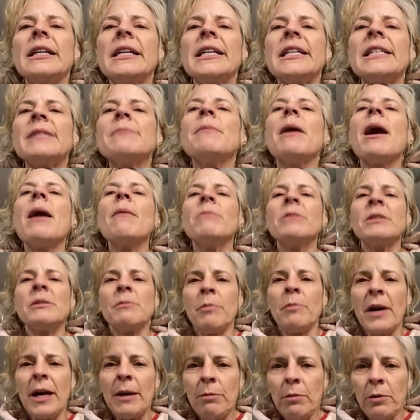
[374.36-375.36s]
his mom
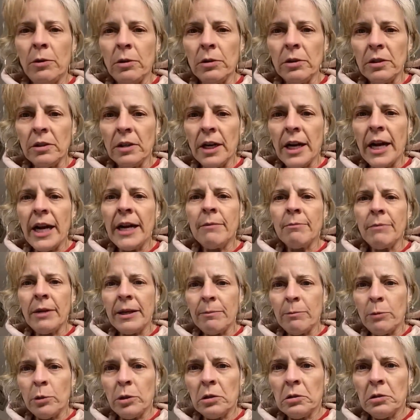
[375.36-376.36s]
was bipolar. I am
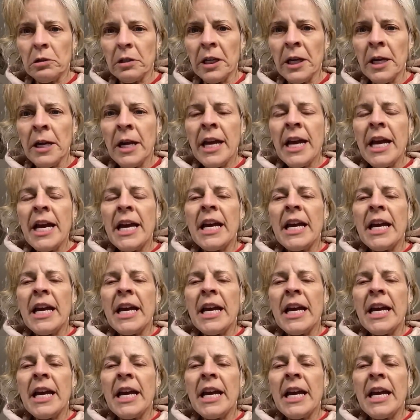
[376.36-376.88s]
bipolar.